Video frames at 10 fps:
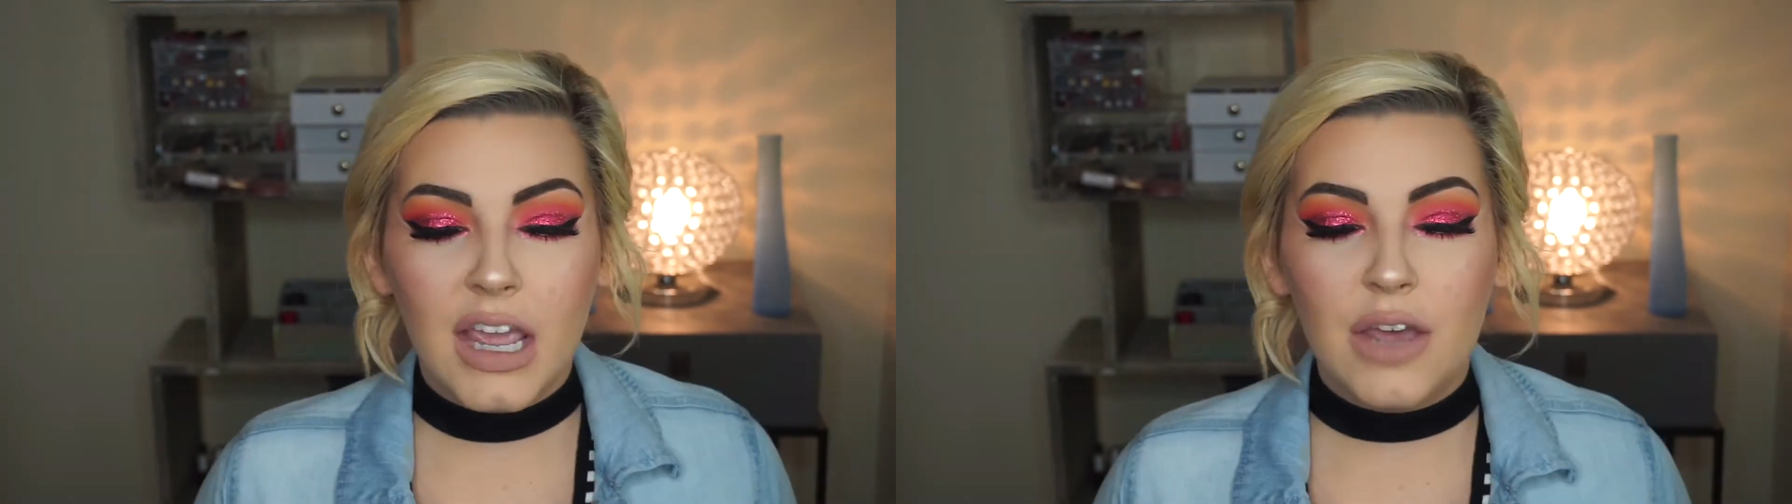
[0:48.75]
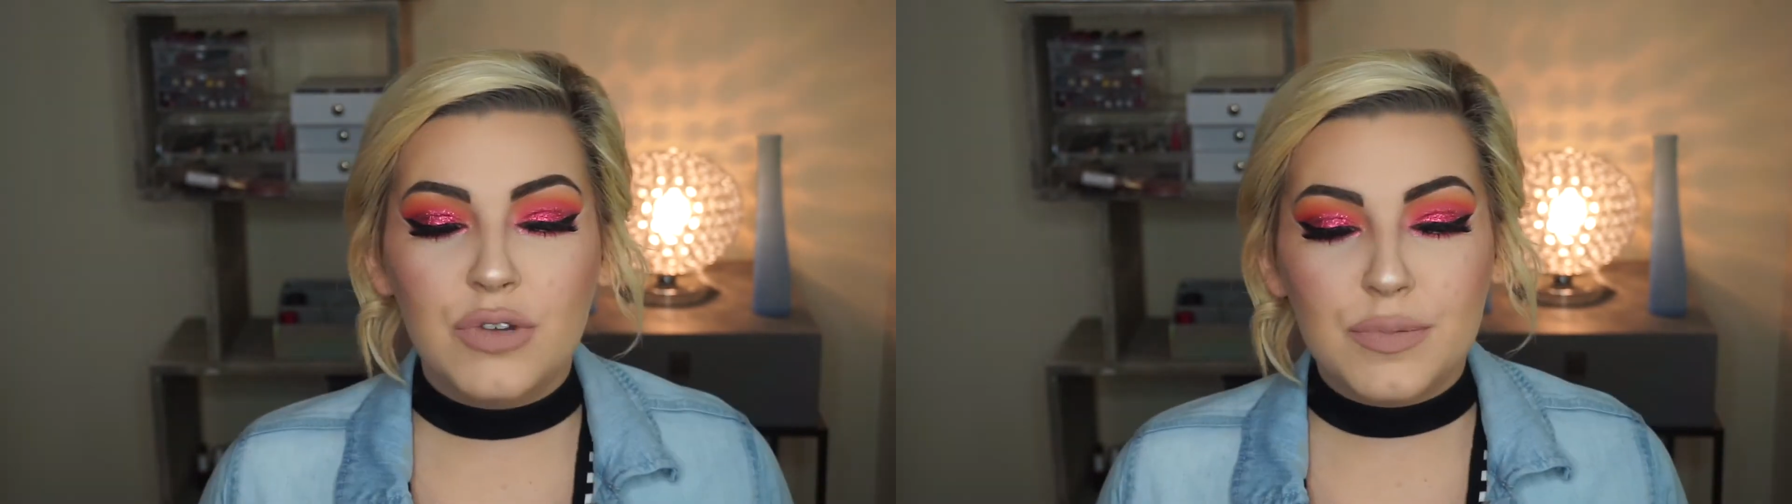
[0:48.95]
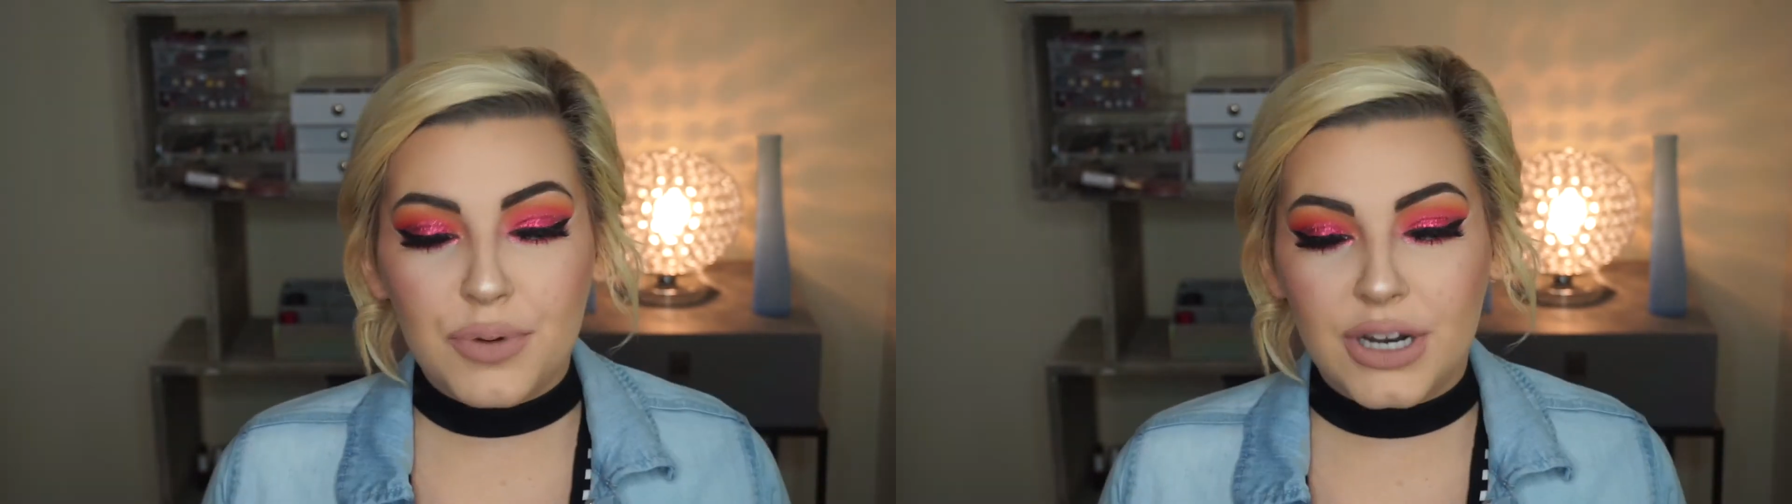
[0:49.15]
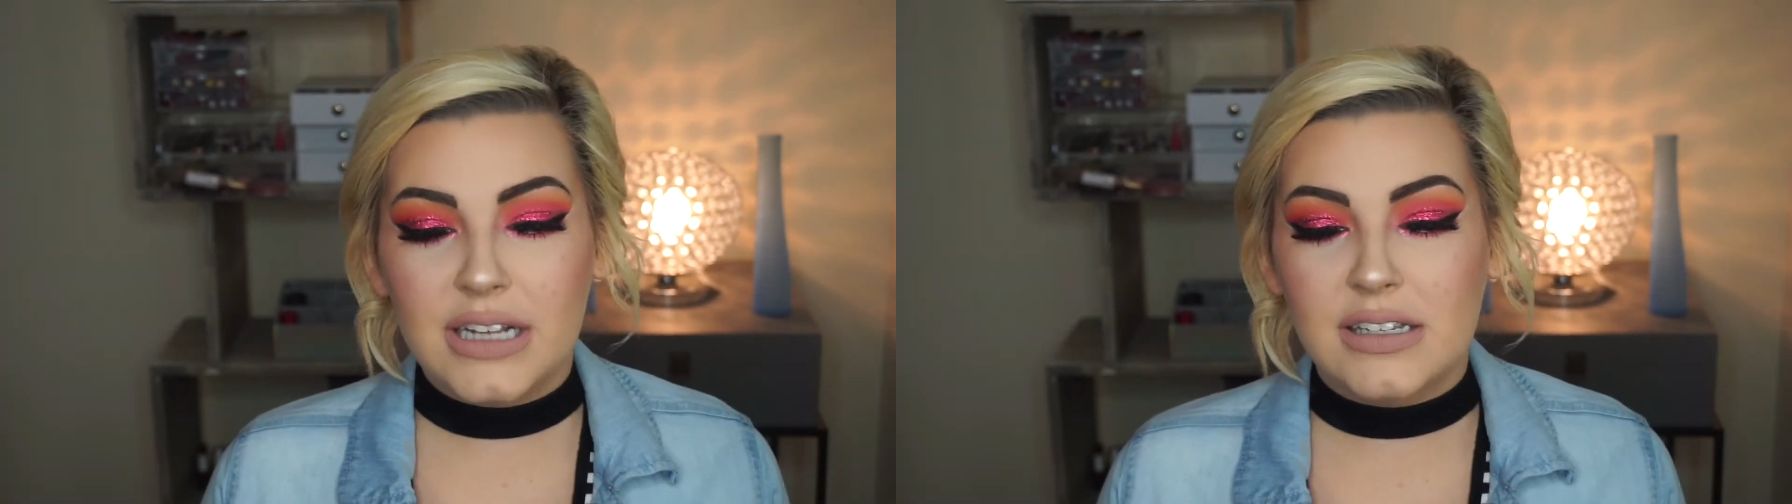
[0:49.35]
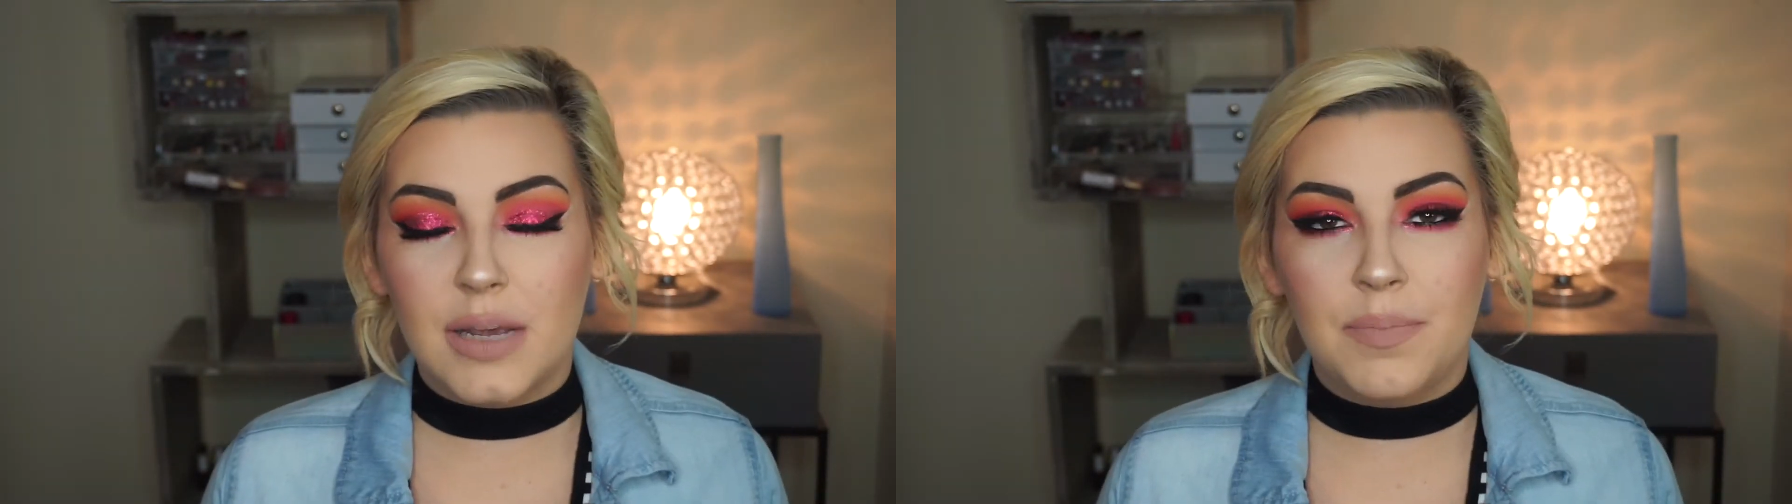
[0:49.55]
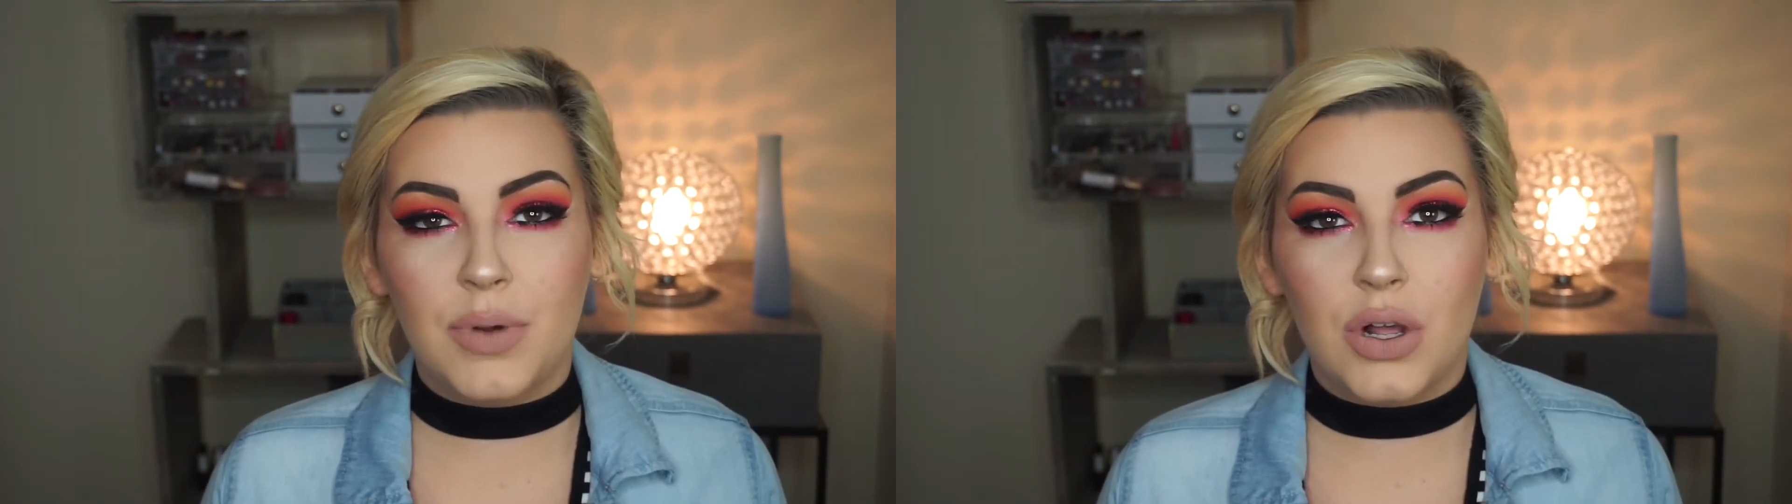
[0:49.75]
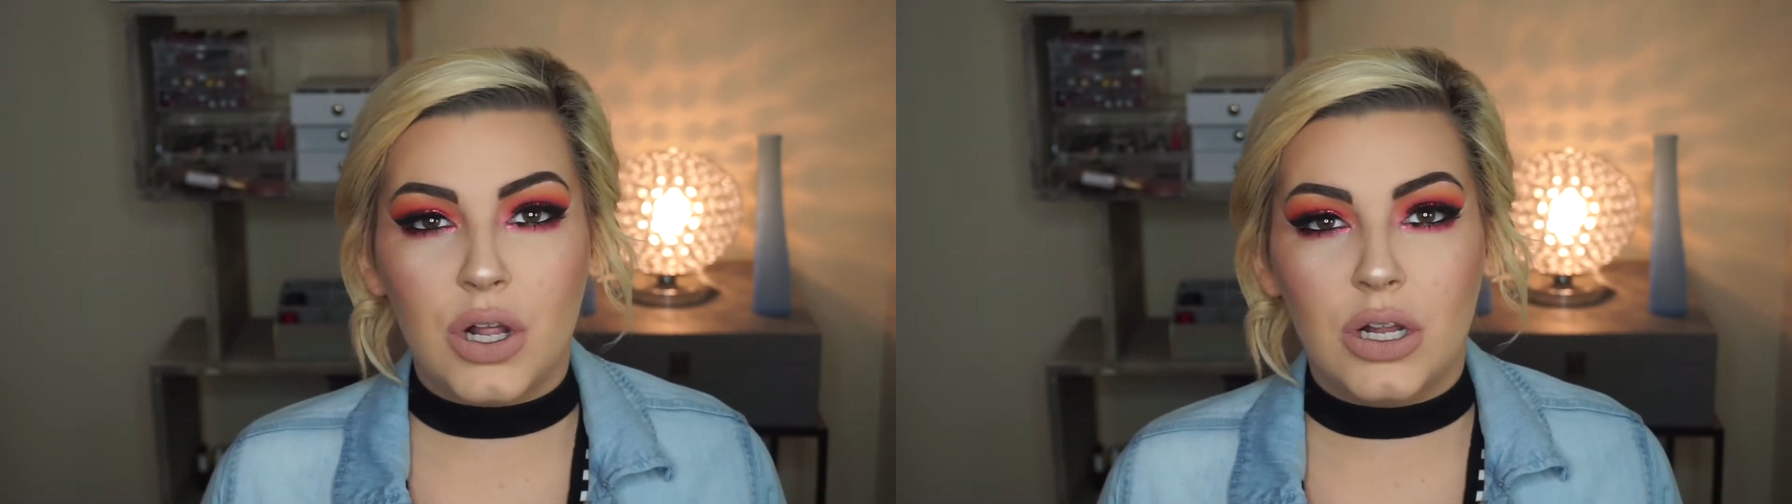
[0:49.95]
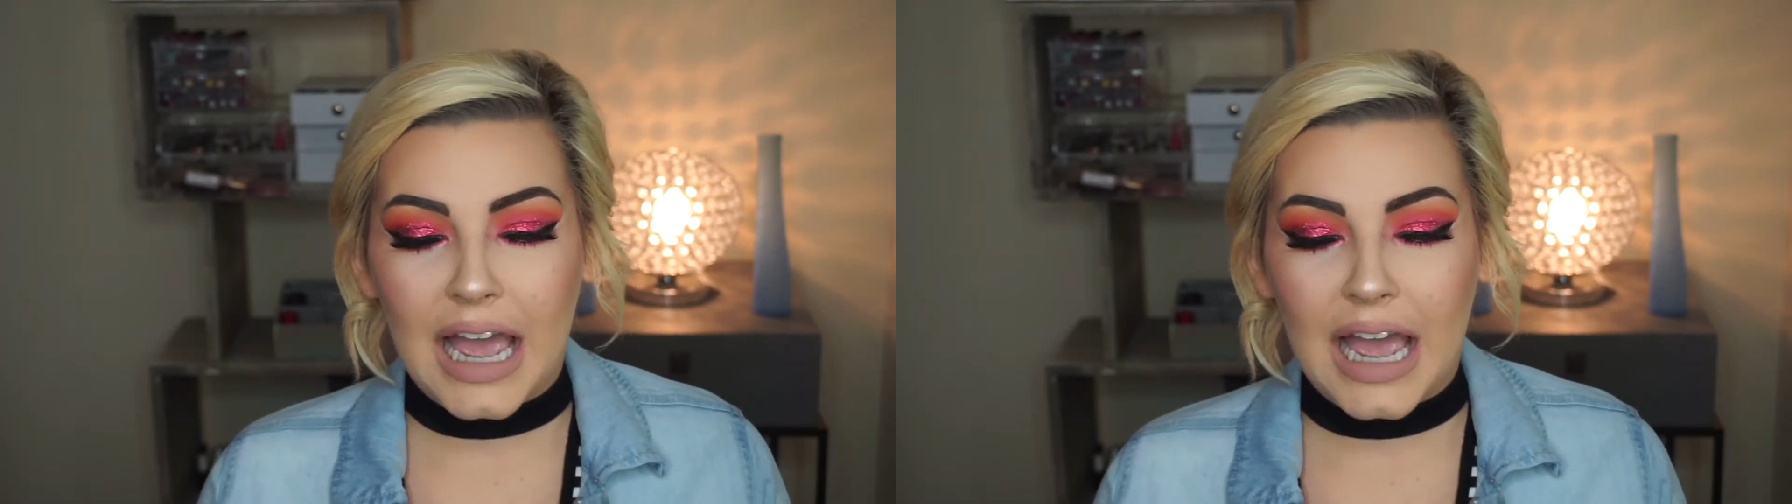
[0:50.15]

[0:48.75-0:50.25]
It was pretty simple.